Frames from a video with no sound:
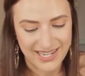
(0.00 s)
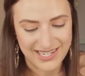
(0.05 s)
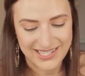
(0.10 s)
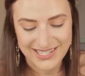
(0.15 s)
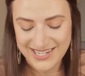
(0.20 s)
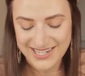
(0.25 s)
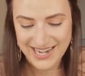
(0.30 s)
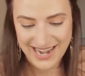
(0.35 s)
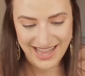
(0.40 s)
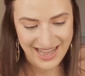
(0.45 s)
I
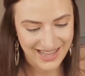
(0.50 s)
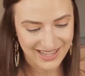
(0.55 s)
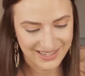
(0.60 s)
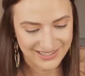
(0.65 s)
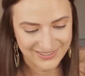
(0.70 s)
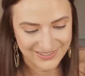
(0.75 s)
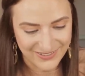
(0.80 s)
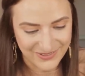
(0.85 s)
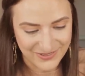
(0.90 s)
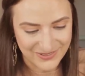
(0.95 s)
did
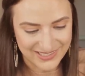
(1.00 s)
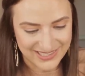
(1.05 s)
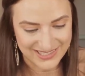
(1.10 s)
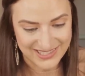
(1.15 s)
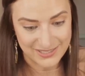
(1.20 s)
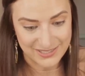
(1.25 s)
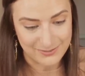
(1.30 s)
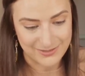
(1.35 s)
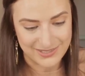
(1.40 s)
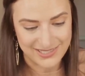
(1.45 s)
not know that
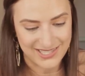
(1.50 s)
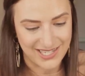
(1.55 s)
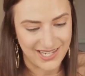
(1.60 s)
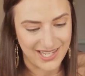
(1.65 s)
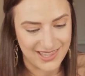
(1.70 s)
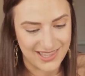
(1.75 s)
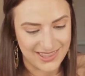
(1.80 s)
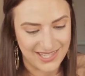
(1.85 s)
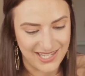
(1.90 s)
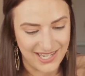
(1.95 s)
this was like
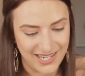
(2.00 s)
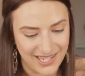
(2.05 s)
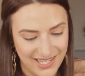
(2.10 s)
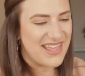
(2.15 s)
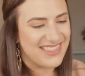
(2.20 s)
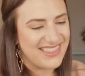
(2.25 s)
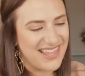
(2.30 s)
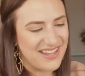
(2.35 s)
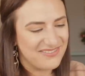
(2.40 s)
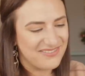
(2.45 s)
a thing.
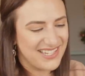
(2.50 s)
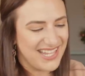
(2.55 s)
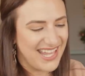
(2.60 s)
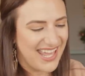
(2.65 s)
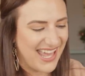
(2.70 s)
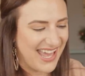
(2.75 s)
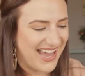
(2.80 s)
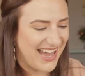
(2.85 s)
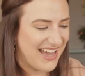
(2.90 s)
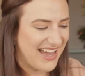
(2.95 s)
Then we
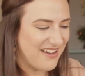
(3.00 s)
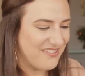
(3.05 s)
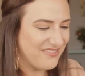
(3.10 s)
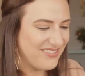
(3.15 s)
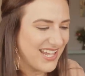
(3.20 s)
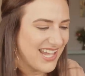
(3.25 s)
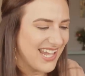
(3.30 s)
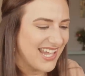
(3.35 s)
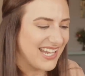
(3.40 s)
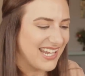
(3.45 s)

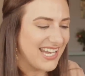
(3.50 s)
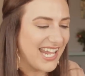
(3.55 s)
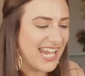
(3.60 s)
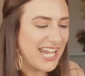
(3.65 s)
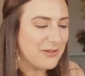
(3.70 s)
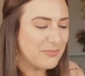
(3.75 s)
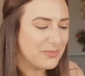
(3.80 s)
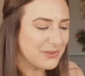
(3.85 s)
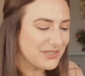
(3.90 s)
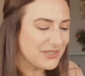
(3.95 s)
have an
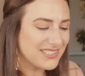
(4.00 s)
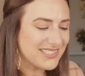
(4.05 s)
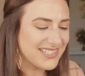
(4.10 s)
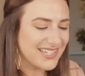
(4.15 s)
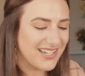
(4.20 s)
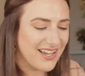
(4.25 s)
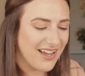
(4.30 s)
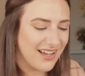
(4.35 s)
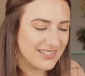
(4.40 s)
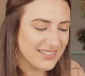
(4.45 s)
April's
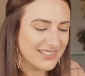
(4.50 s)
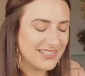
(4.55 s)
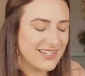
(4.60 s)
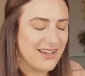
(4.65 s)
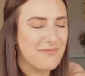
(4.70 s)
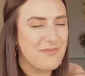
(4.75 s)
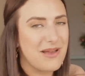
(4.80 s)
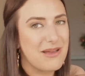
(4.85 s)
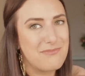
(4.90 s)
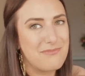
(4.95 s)

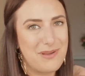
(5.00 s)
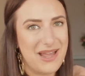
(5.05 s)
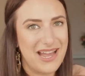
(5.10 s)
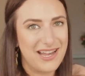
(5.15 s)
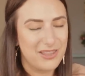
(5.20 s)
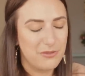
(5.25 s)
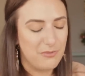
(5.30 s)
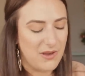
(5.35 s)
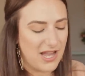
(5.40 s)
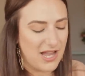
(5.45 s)
Custom
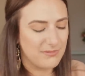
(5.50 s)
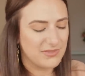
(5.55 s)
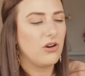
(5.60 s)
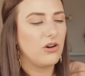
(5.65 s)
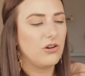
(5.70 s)
Bath bomb.